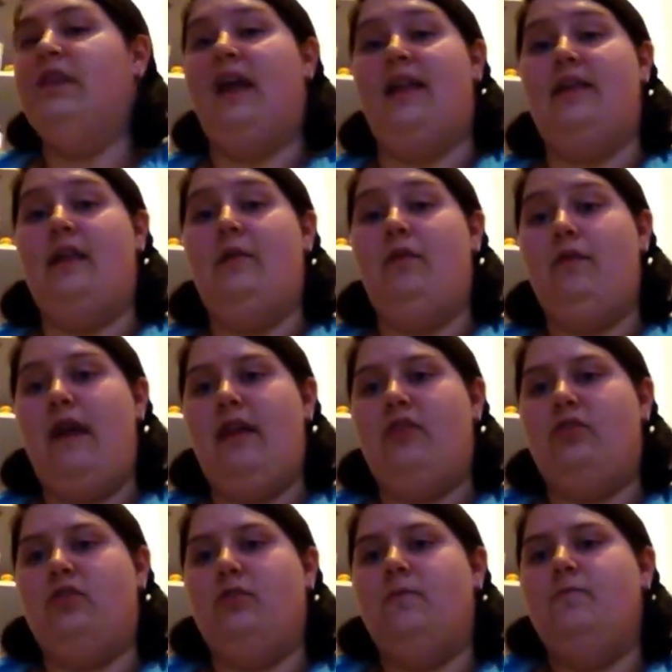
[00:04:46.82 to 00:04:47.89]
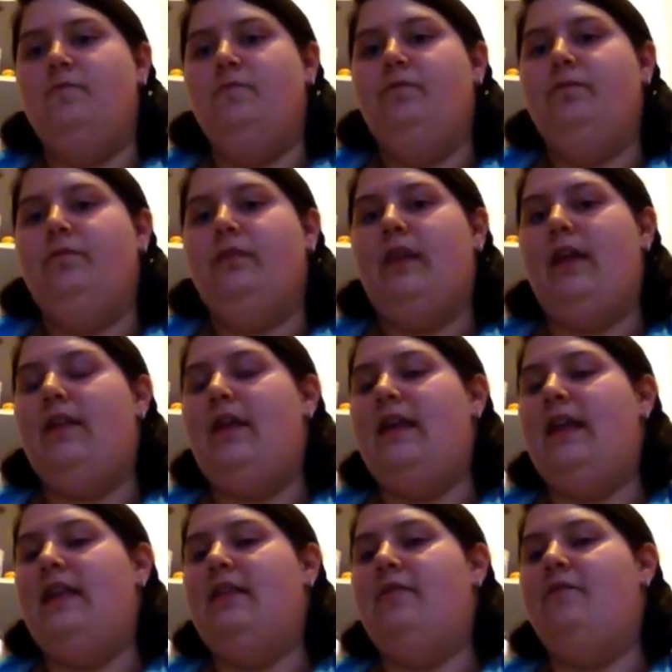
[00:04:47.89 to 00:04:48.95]
get their revenge. And then
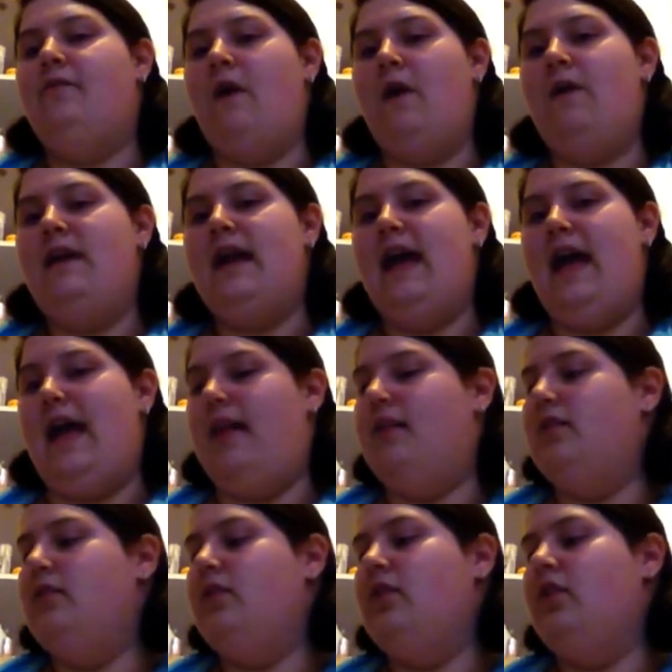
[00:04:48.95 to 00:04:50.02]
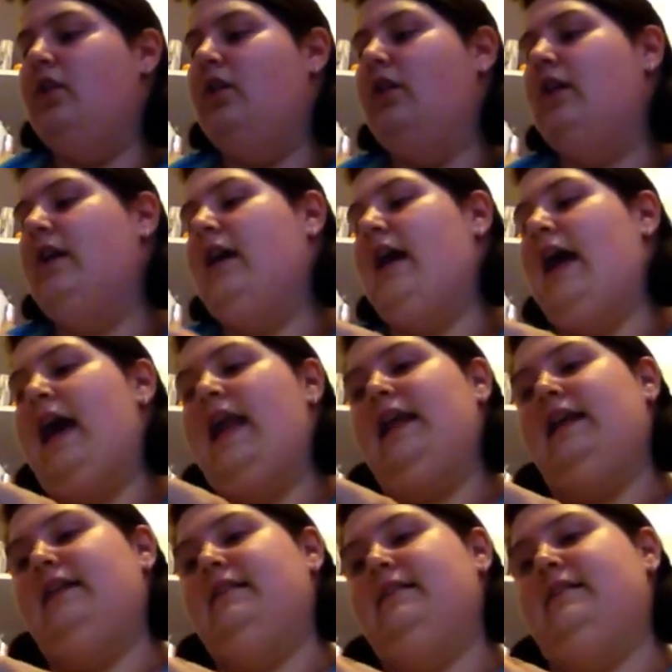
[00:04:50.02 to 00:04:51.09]
at the very end,
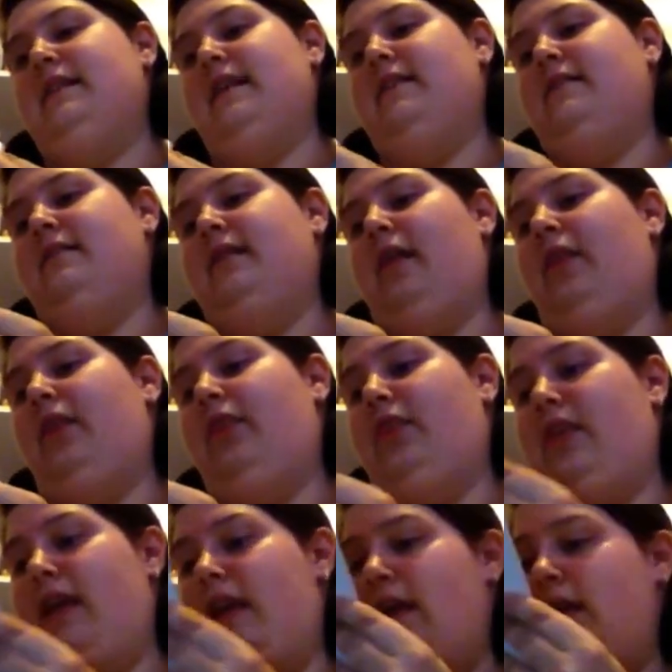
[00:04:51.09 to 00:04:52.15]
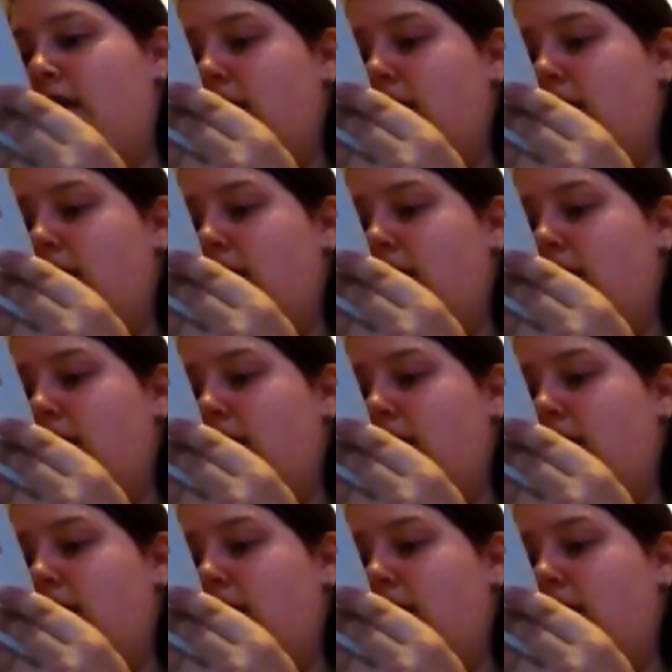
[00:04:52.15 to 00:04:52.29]
Alex says something.